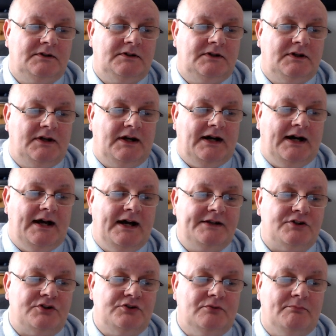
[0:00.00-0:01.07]
And
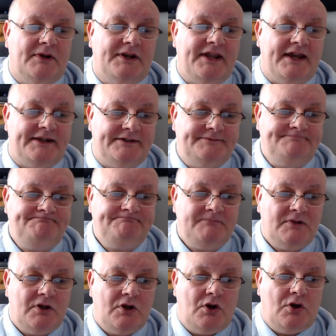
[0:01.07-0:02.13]
number 9,
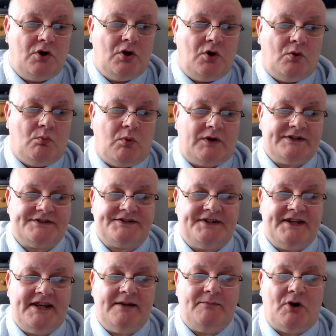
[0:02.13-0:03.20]
what is the
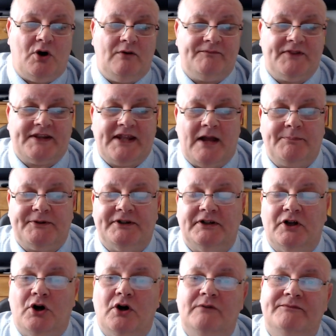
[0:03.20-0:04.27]
name of the capital
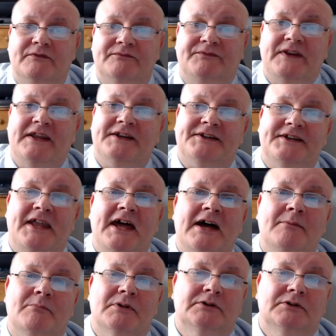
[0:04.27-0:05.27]
of Vietnam?